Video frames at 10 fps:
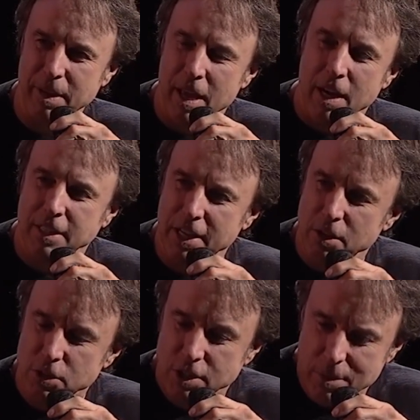Because I
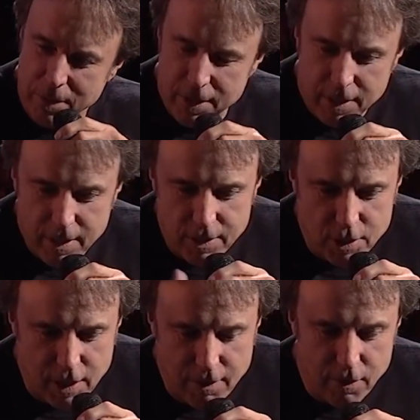know some of the
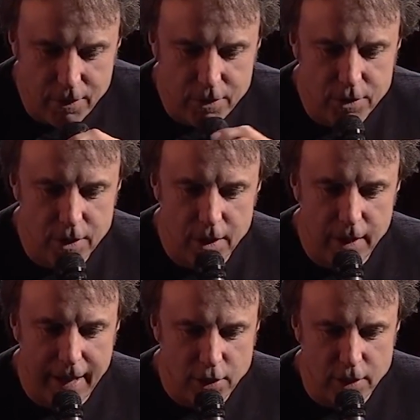slave owners
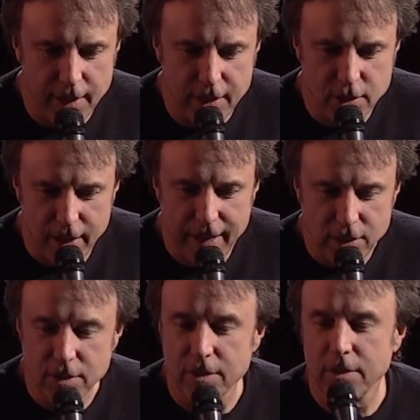actually had
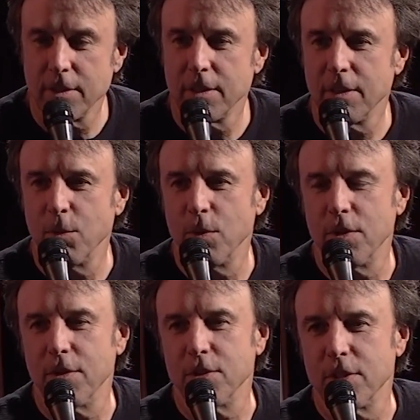sex with their